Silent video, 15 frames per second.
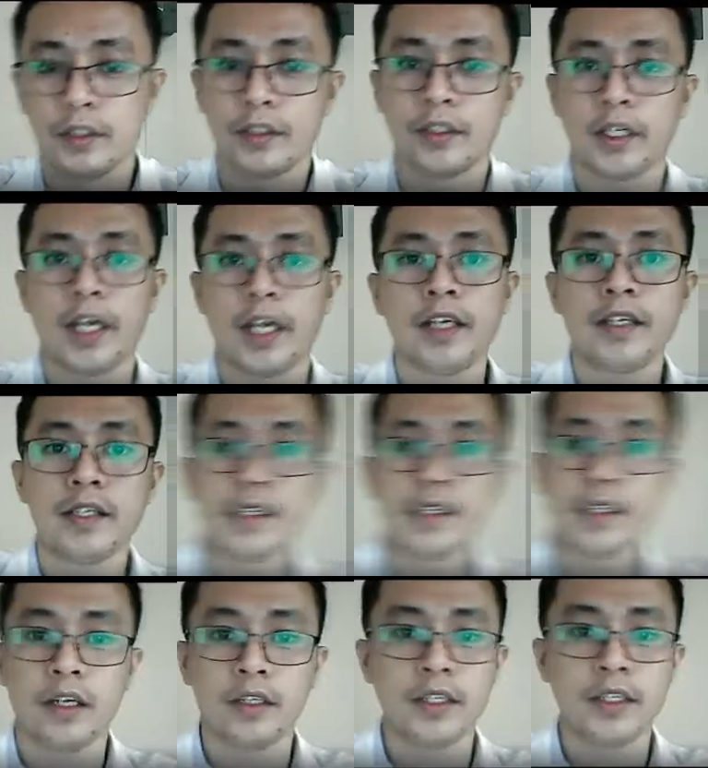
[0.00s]
Okay,
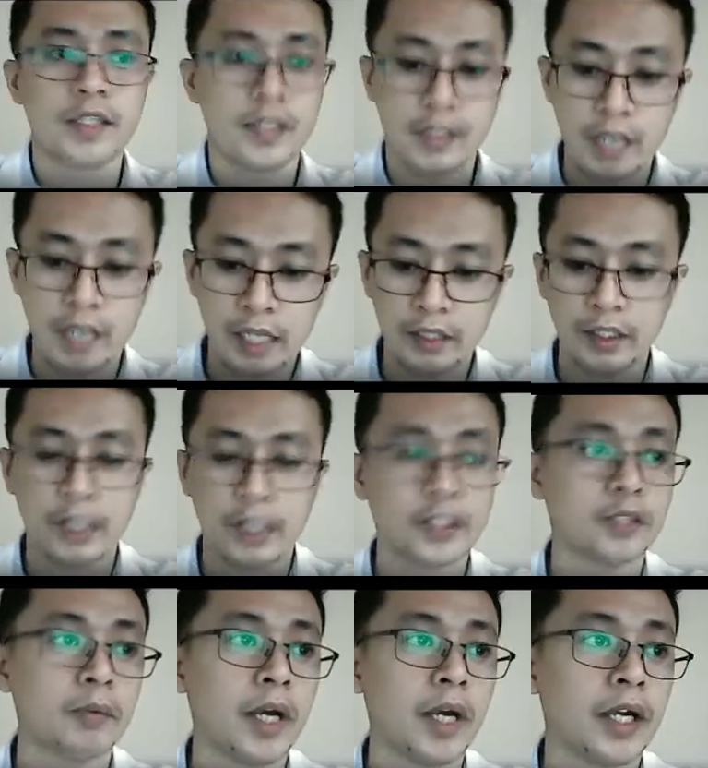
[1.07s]
so this is done class
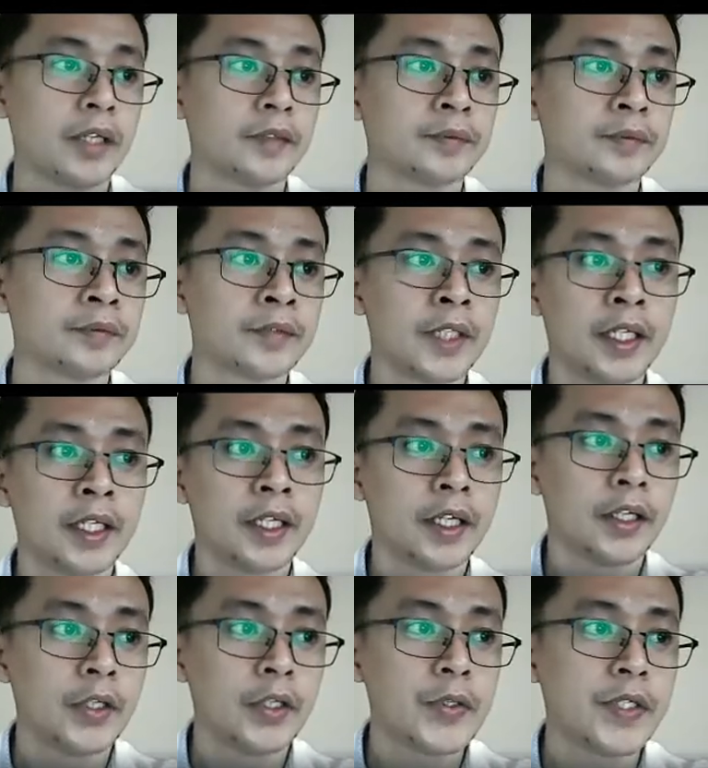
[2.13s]
by
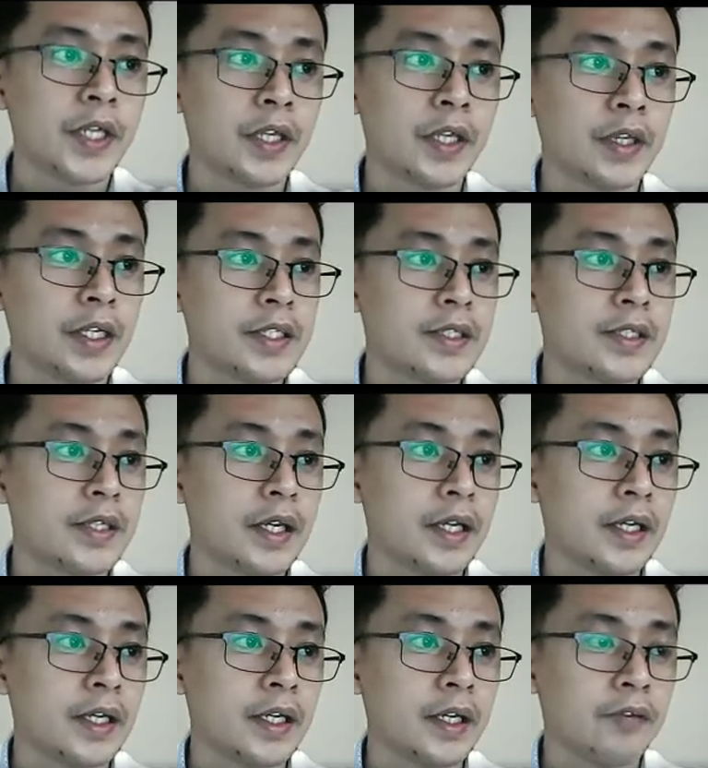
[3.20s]
using this
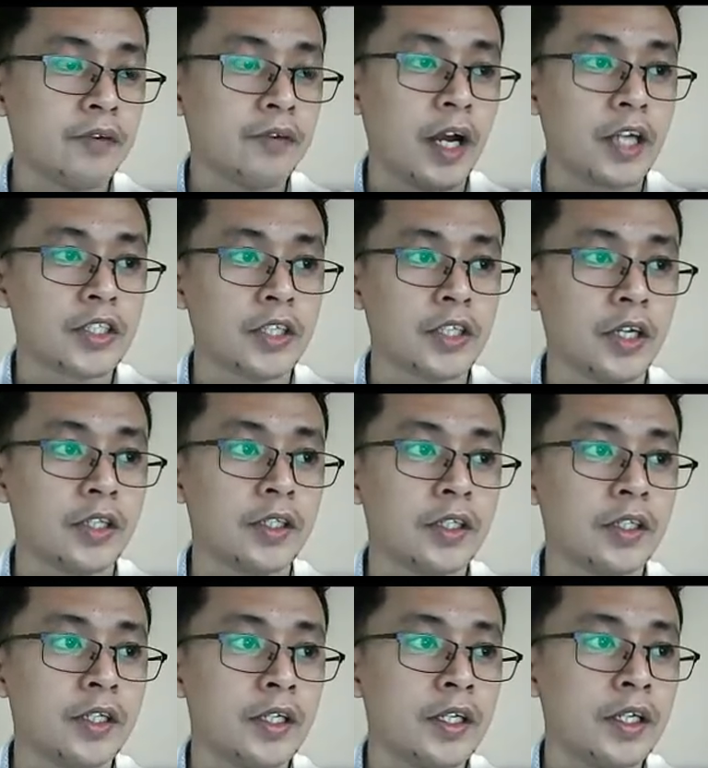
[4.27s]
function,
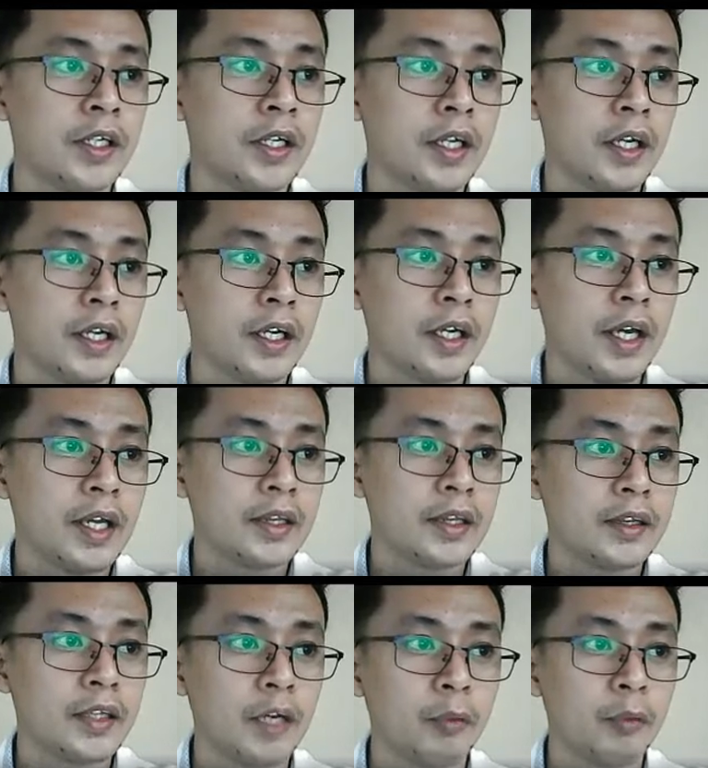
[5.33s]

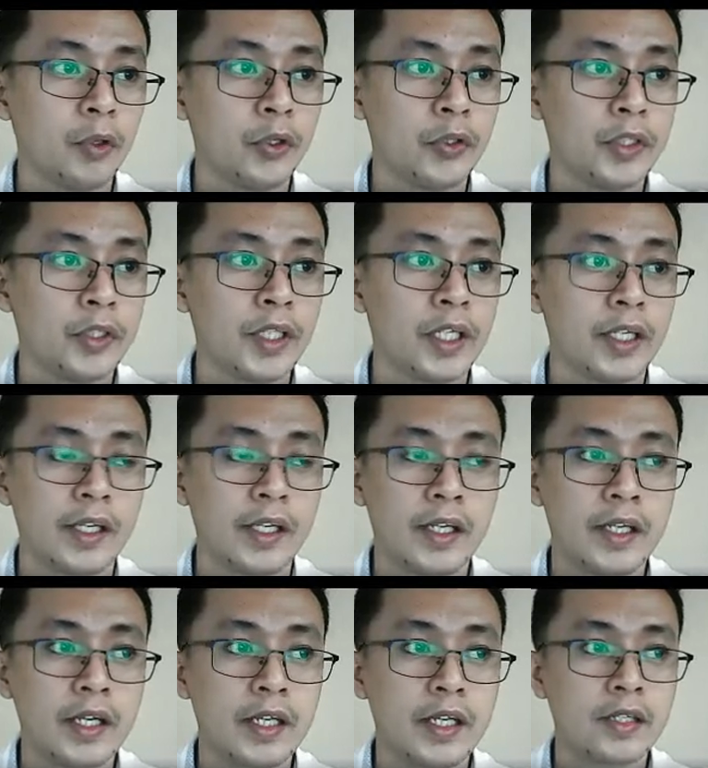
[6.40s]
getWD.
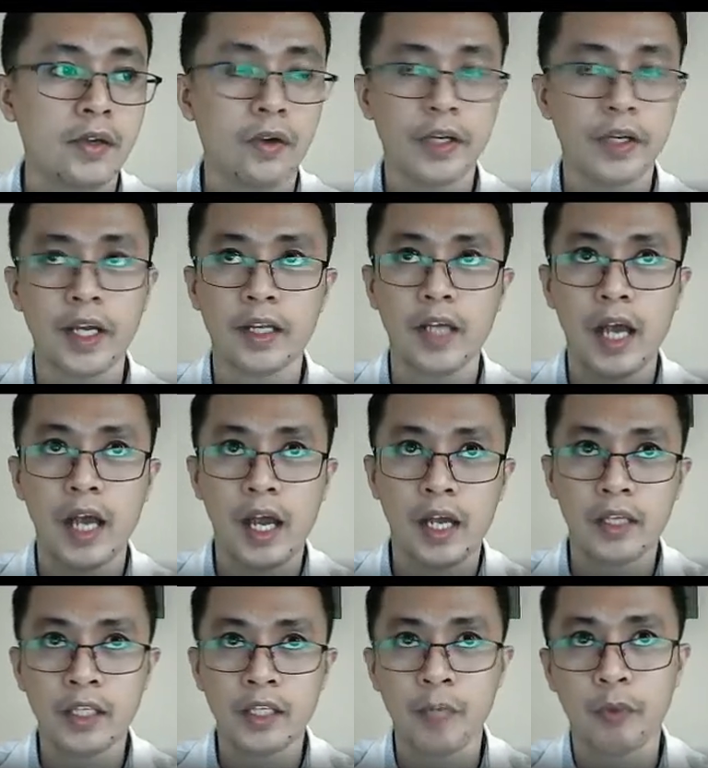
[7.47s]
So
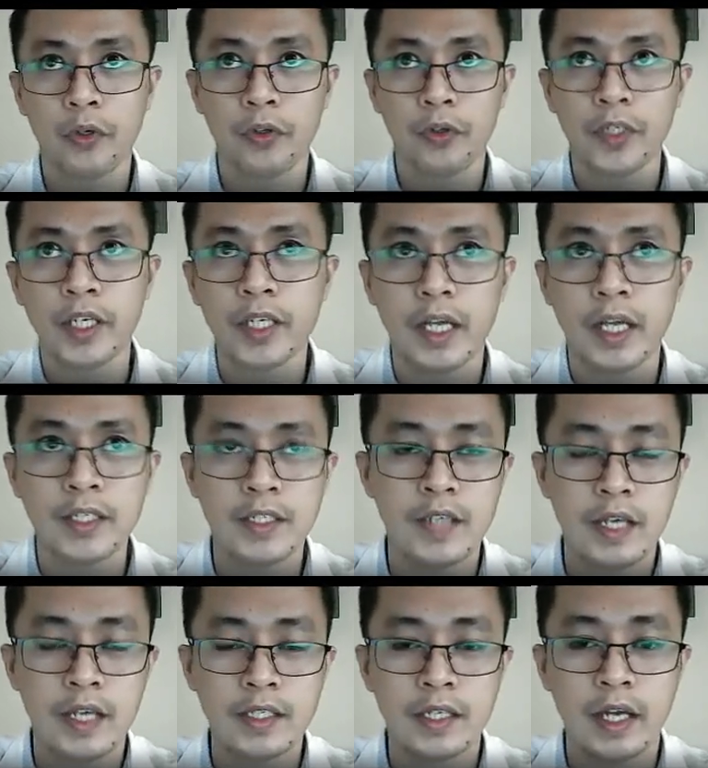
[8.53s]
getWD class is
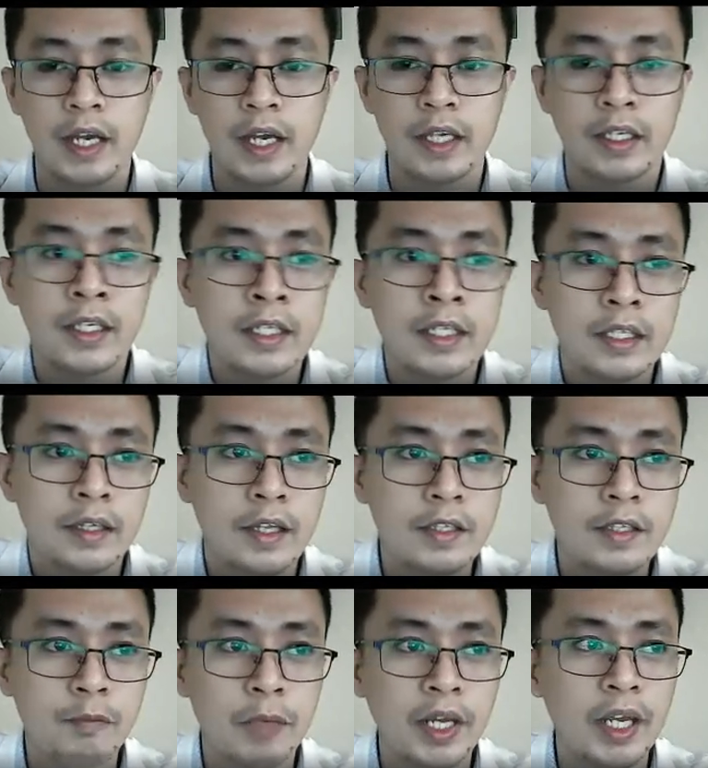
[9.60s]
just like
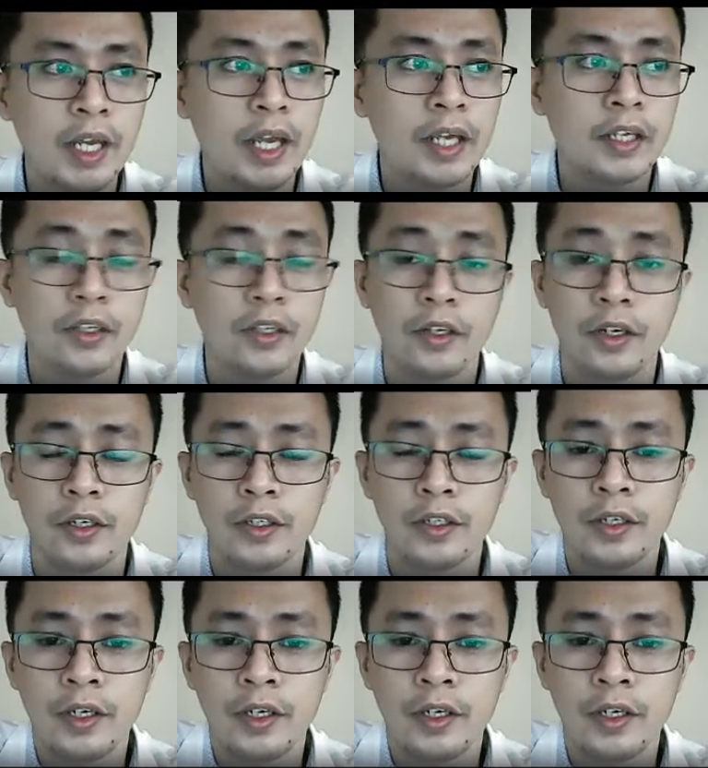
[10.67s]
displaying your